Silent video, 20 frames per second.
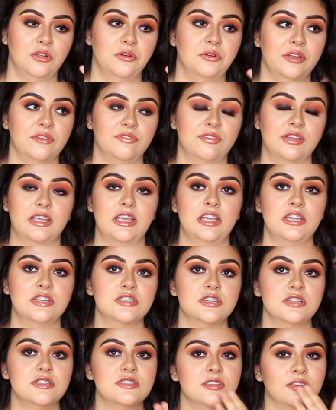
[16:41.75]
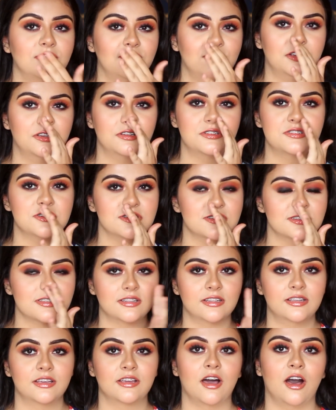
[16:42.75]
notifications. So if you could
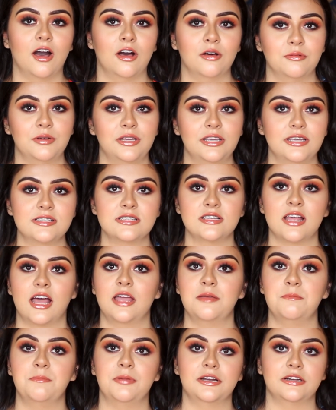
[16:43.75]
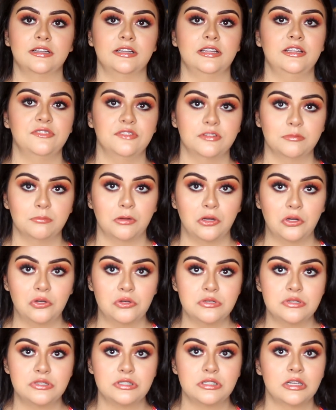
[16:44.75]
just click always. I barely even
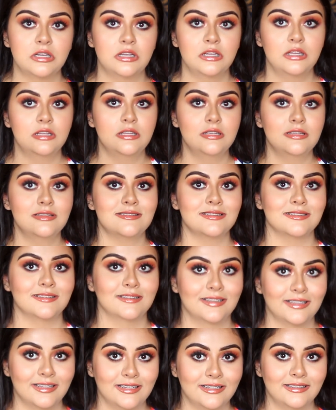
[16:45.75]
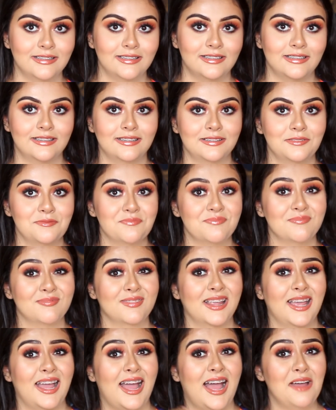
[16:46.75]
post, so again, like,
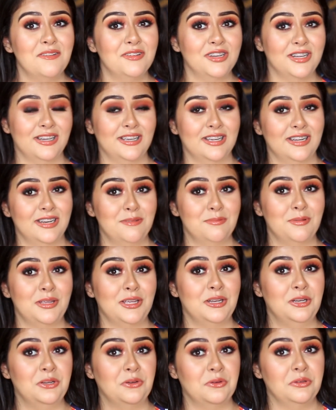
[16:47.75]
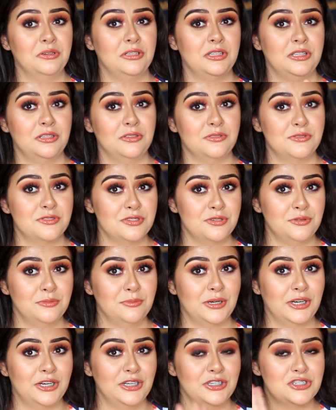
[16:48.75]
I'm not gonna be annoying you too
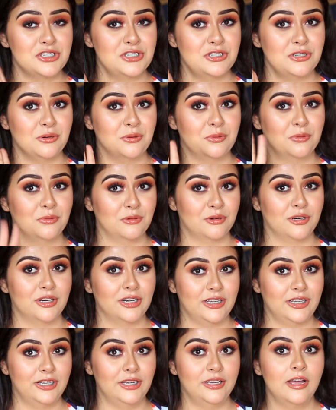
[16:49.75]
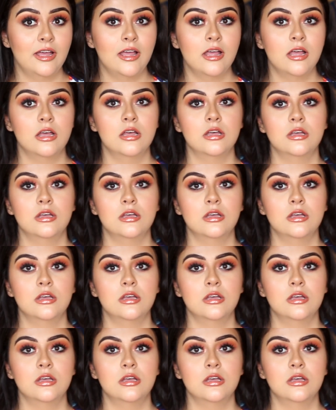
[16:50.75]
much, don't worry.